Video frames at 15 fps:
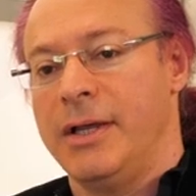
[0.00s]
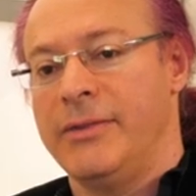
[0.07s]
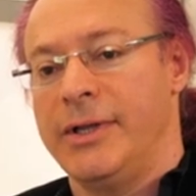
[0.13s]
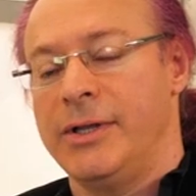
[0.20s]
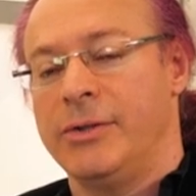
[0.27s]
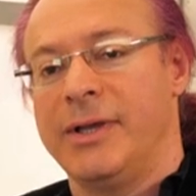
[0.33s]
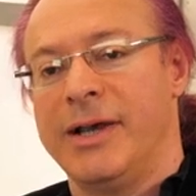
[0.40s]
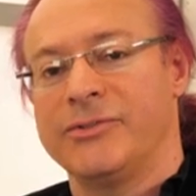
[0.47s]
and
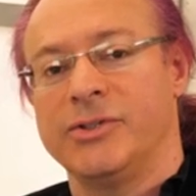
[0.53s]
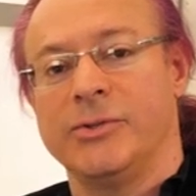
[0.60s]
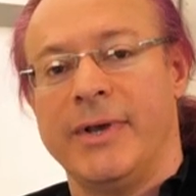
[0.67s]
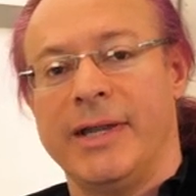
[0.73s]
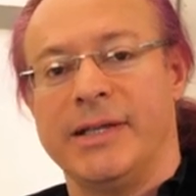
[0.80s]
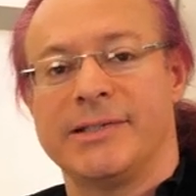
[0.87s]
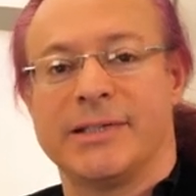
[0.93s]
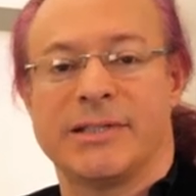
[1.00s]
they don't have to
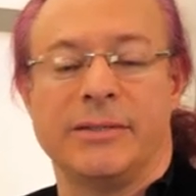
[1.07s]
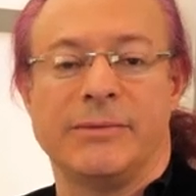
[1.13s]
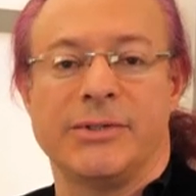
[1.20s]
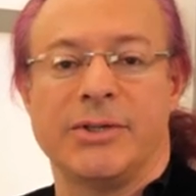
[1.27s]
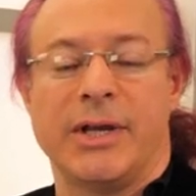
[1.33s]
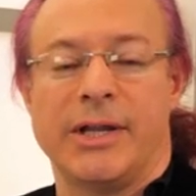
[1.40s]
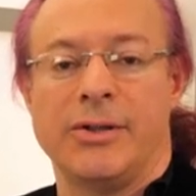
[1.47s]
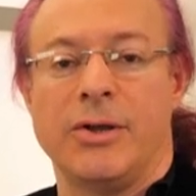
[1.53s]
do any system
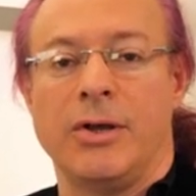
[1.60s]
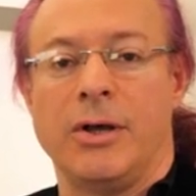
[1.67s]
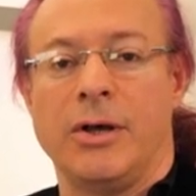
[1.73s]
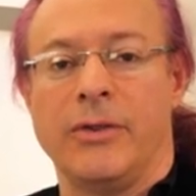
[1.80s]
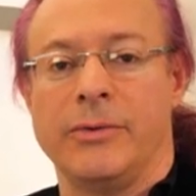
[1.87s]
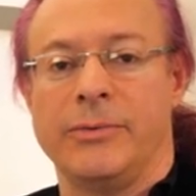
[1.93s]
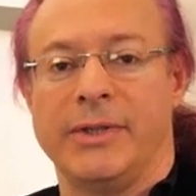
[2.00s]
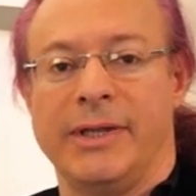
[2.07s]
design at all.
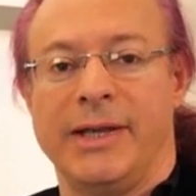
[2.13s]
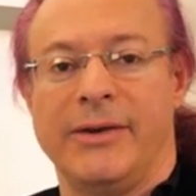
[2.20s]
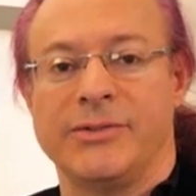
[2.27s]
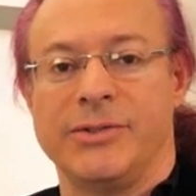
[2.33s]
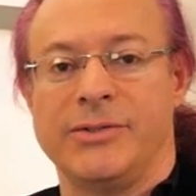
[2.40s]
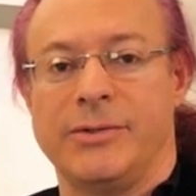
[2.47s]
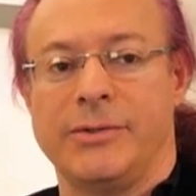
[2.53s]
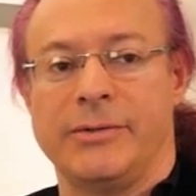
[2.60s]
All they really
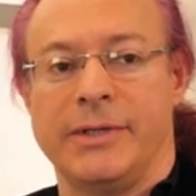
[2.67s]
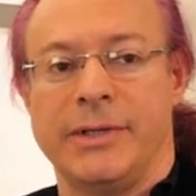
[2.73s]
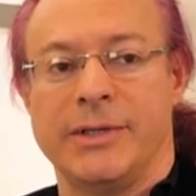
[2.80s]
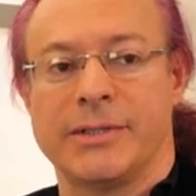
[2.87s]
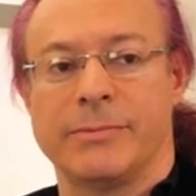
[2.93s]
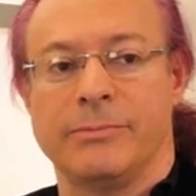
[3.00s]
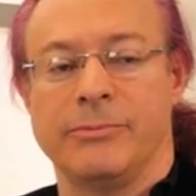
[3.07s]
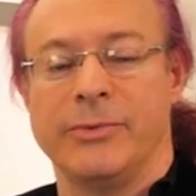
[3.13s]
have to do
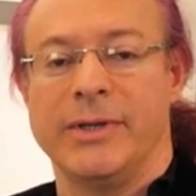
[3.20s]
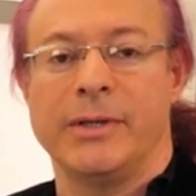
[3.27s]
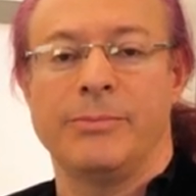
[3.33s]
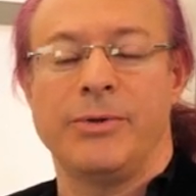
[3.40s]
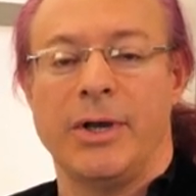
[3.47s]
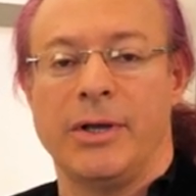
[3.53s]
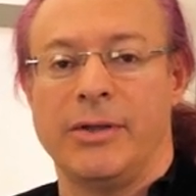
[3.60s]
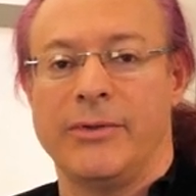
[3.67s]
is
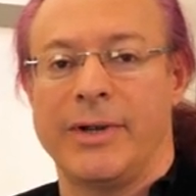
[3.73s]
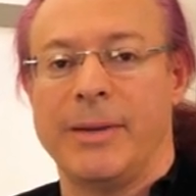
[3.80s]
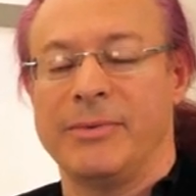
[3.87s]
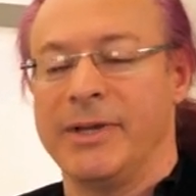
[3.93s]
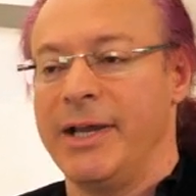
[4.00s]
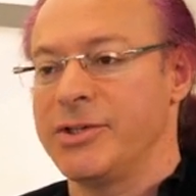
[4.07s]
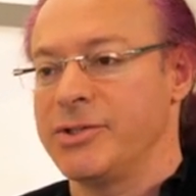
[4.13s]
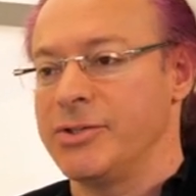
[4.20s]
recompile their
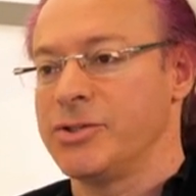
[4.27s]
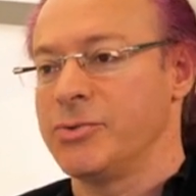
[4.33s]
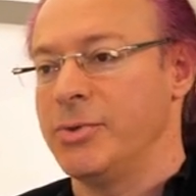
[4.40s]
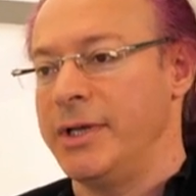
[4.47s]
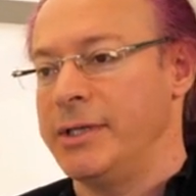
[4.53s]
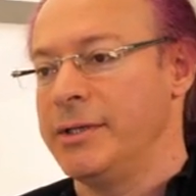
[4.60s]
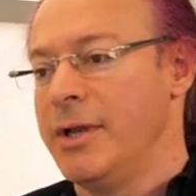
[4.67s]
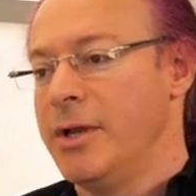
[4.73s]
application to
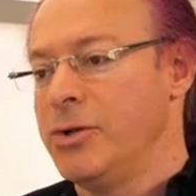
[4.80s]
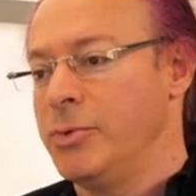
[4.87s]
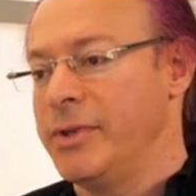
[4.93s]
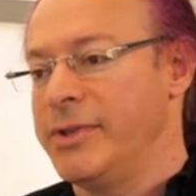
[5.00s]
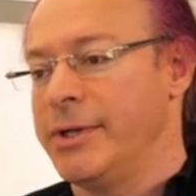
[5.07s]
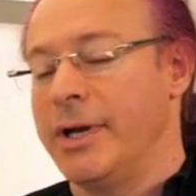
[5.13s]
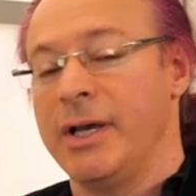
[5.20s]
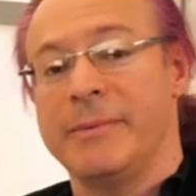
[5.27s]
run
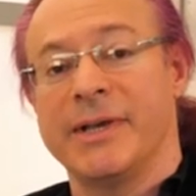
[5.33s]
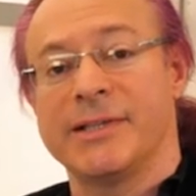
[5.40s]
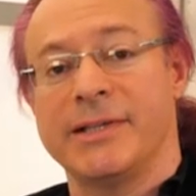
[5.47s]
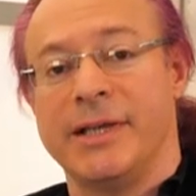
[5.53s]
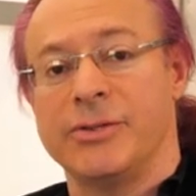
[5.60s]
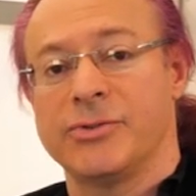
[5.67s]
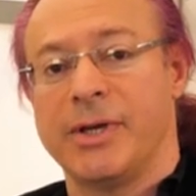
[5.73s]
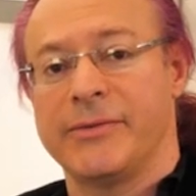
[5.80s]
with the
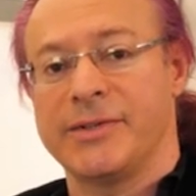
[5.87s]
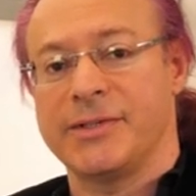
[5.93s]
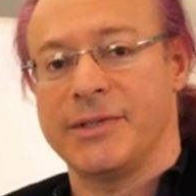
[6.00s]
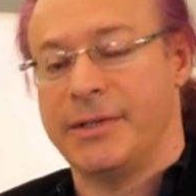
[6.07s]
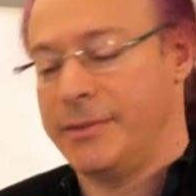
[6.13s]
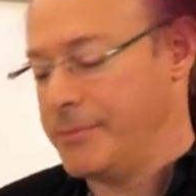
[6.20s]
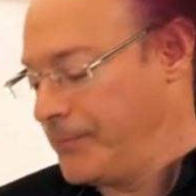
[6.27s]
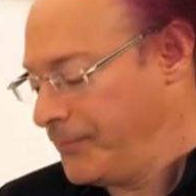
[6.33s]
IMX8 driver
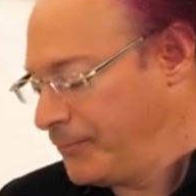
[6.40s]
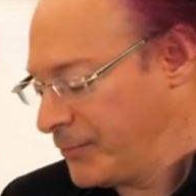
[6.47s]
set,